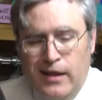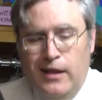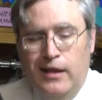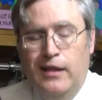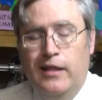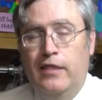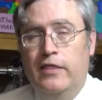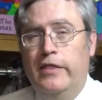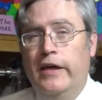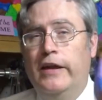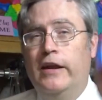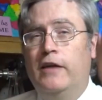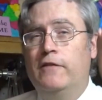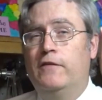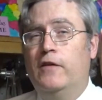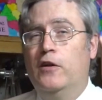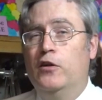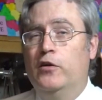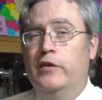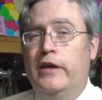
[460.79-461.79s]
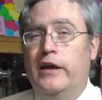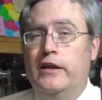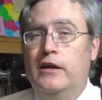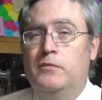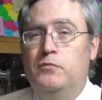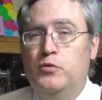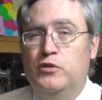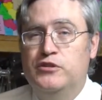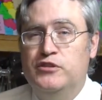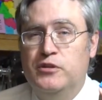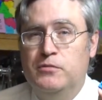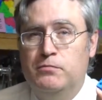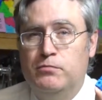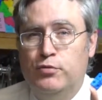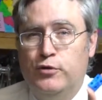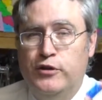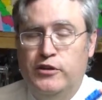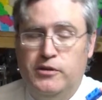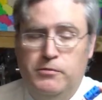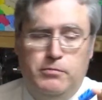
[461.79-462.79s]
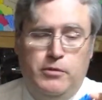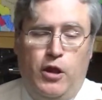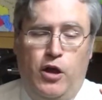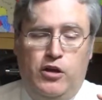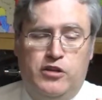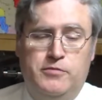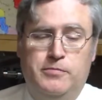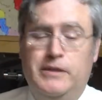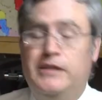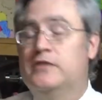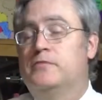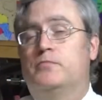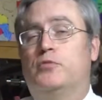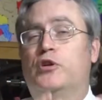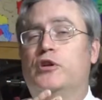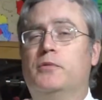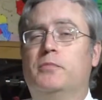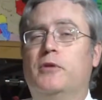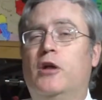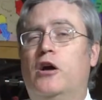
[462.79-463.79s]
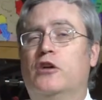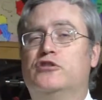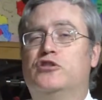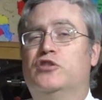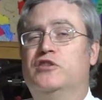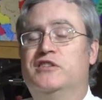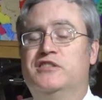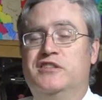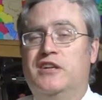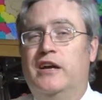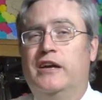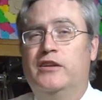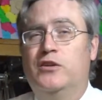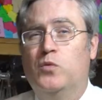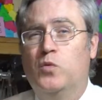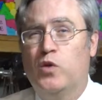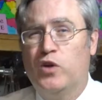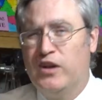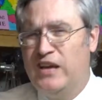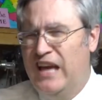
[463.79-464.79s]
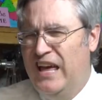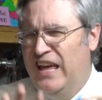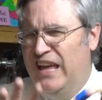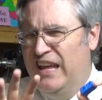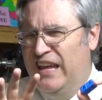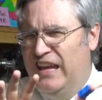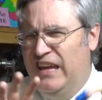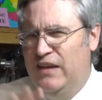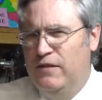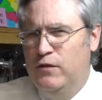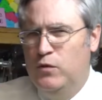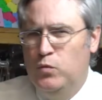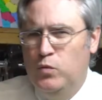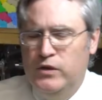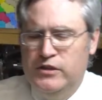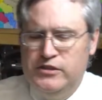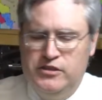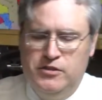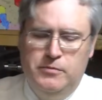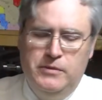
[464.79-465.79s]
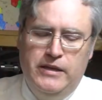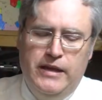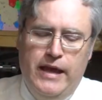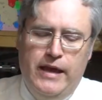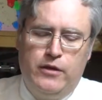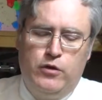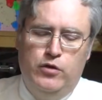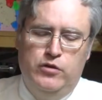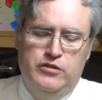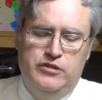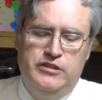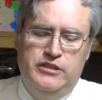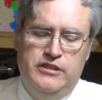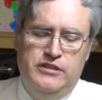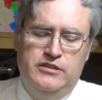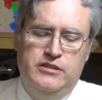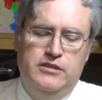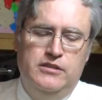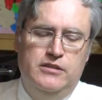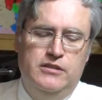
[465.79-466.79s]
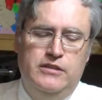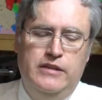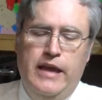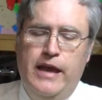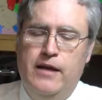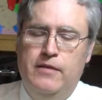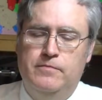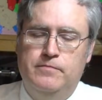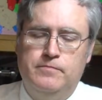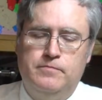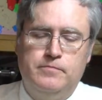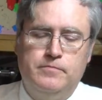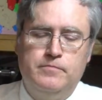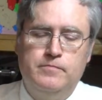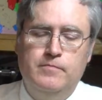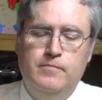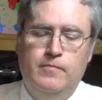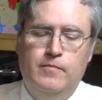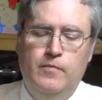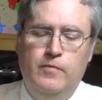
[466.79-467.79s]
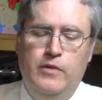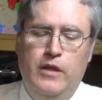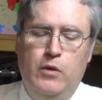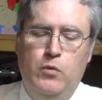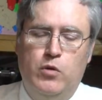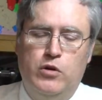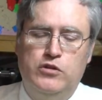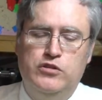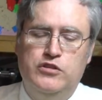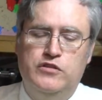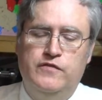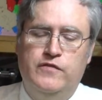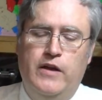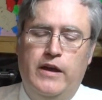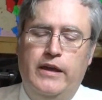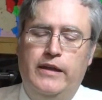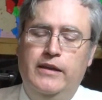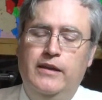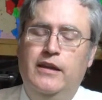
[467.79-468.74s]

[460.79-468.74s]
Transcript: Then I follow that up with some Print-A-Blocks, because Print-A-Blocks are designed to work even with some inaccuracies, and yeah, they work just fine.